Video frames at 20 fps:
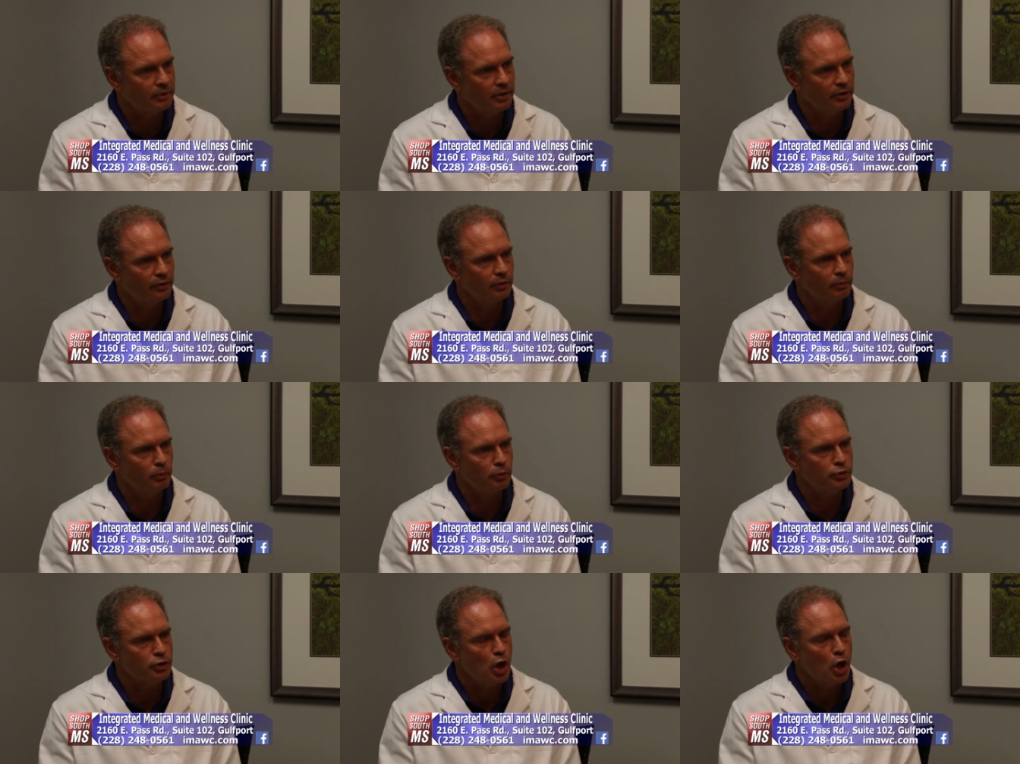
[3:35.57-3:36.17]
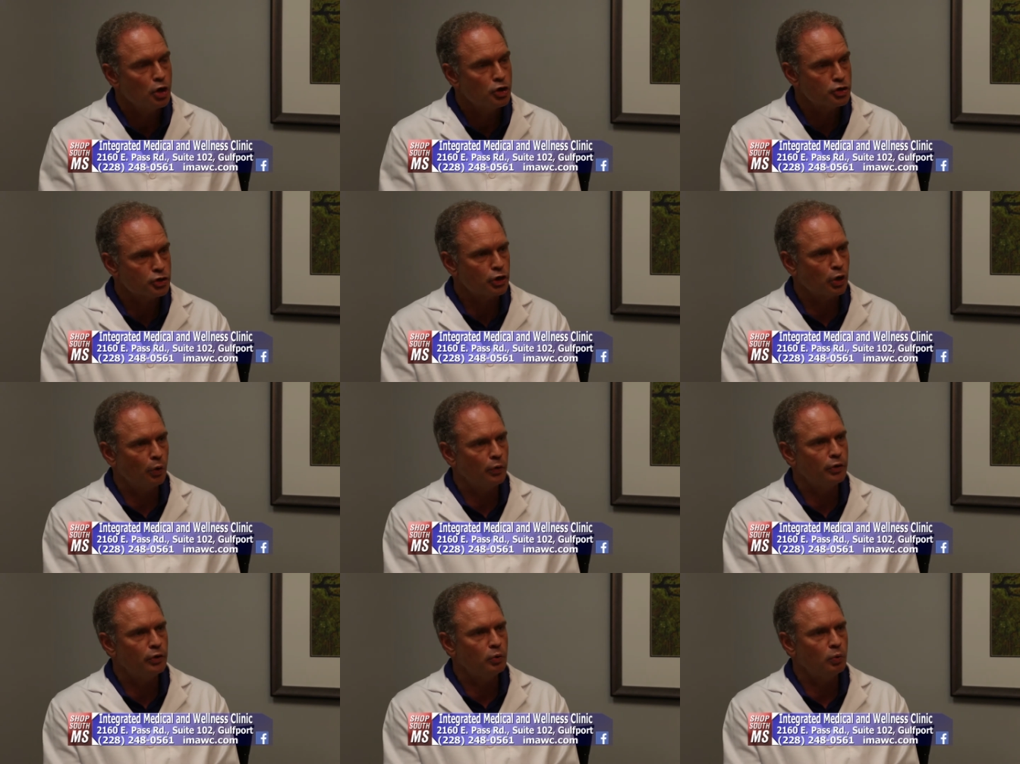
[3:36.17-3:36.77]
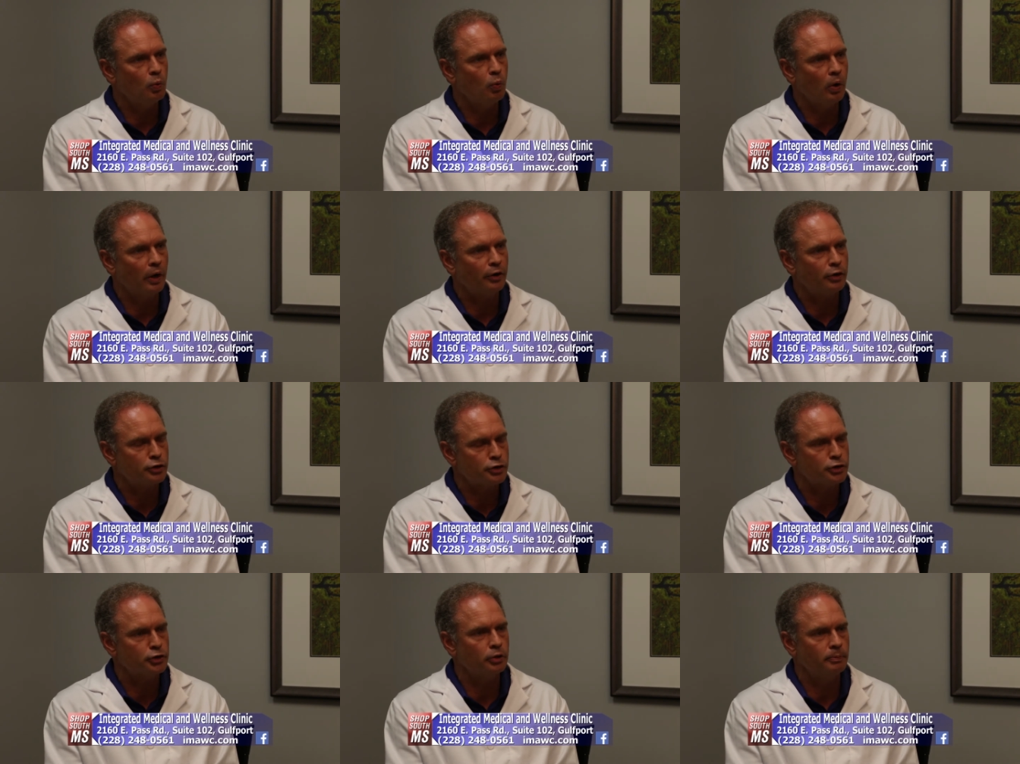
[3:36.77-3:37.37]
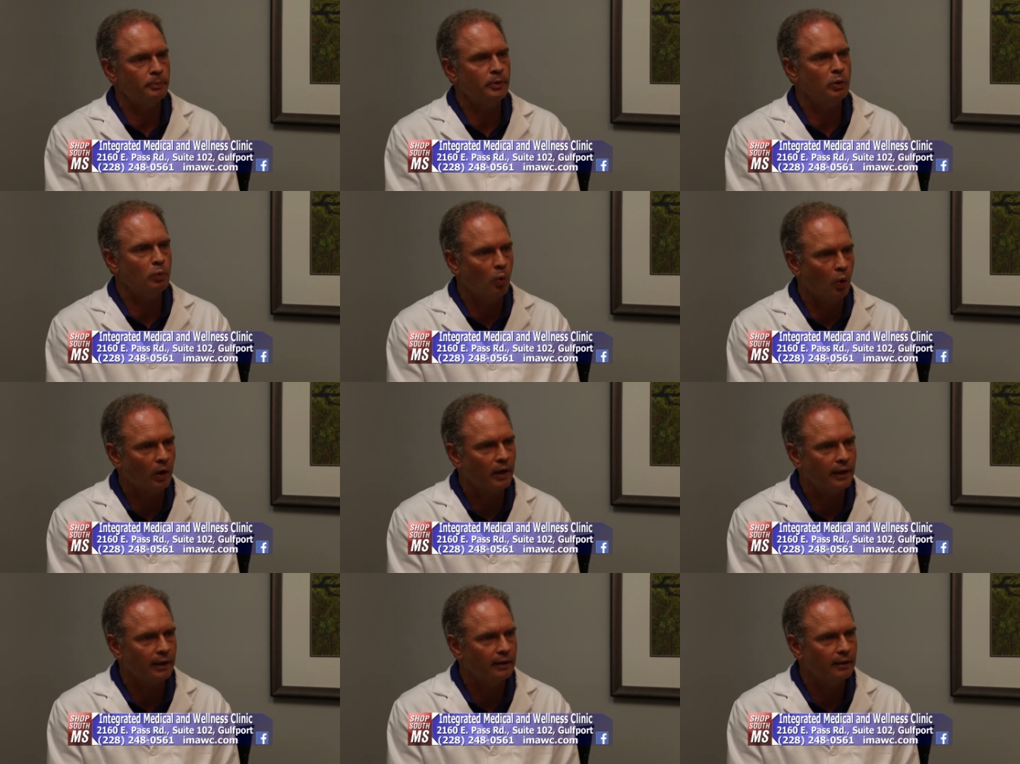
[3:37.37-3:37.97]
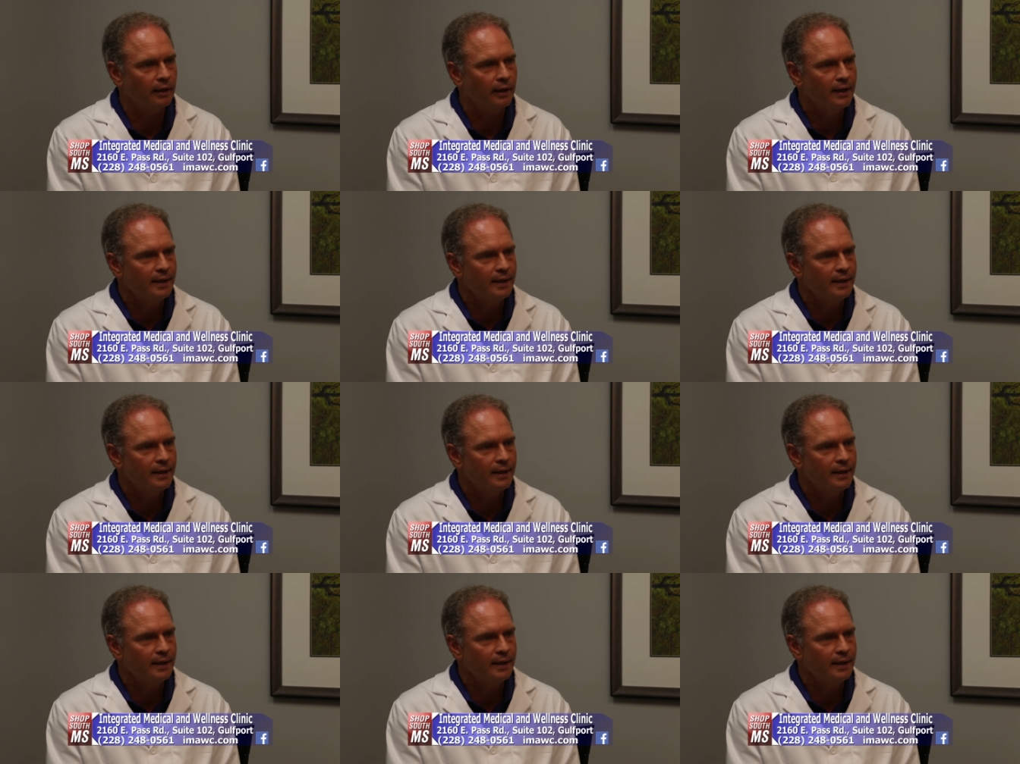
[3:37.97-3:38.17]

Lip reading: In other words, show you what should be working.